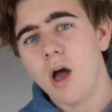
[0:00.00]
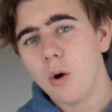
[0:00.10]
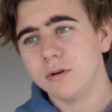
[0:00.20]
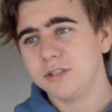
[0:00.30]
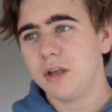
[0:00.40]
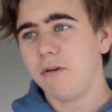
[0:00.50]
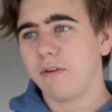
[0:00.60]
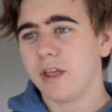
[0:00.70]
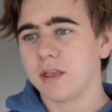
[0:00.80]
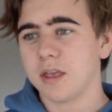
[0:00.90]
I wouldn't say with
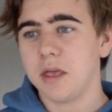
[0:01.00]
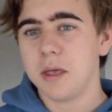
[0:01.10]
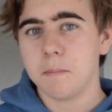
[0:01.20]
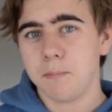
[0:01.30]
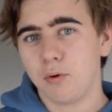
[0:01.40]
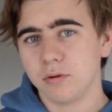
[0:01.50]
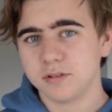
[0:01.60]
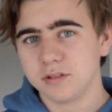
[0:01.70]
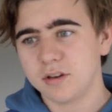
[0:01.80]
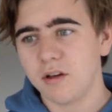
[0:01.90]
like
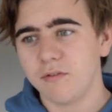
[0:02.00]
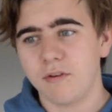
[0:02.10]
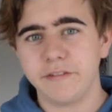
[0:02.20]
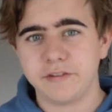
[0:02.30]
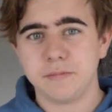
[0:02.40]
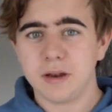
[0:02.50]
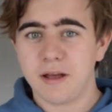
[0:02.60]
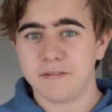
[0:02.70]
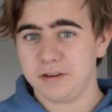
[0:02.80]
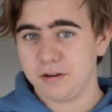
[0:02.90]
important stuff. I just mean I
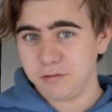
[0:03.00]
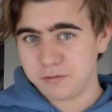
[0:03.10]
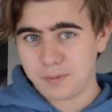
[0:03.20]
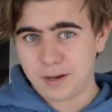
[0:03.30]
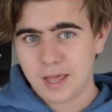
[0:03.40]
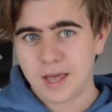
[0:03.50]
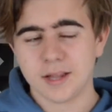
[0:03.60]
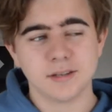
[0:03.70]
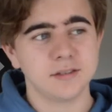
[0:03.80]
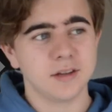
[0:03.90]
have loads of
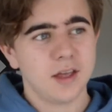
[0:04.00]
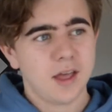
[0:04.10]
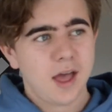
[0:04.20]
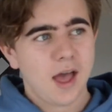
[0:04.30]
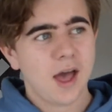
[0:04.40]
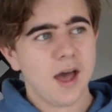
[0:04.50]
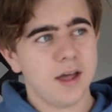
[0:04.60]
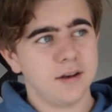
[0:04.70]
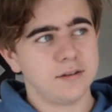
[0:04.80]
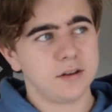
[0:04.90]
plans,
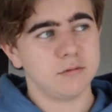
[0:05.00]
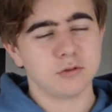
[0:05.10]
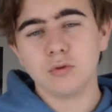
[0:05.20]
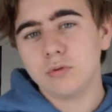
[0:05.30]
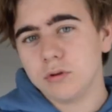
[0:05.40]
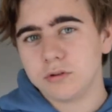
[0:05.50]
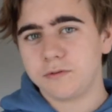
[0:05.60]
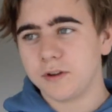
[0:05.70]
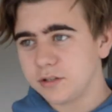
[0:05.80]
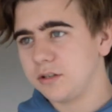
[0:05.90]
and it was all loads of
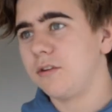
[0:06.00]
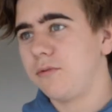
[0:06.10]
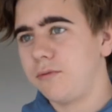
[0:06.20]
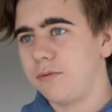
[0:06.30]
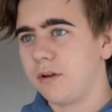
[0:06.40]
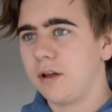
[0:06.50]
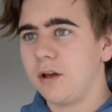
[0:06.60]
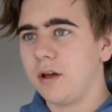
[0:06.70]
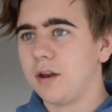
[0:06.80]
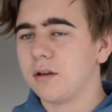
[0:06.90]
fun stuff.
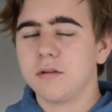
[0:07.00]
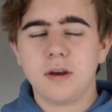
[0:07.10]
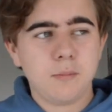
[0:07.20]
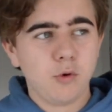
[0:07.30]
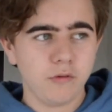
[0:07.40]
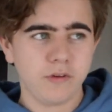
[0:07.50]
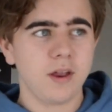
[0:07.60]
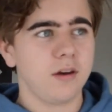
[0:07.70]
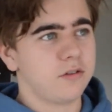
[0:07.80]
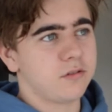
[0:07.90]
And I'm going to name all of it
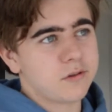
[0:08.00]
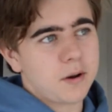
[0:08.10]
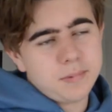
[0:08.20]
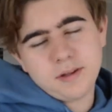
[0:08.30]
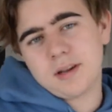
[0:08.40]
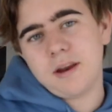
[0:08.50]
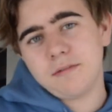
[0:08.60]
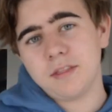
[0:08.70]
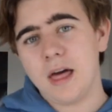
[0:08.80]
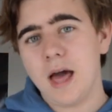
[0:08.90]
and describe basically
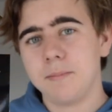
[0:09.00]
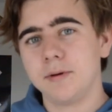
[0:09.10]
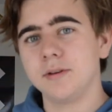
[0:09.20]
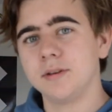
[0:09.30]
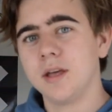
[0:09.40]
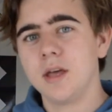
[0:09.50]
everything that happened.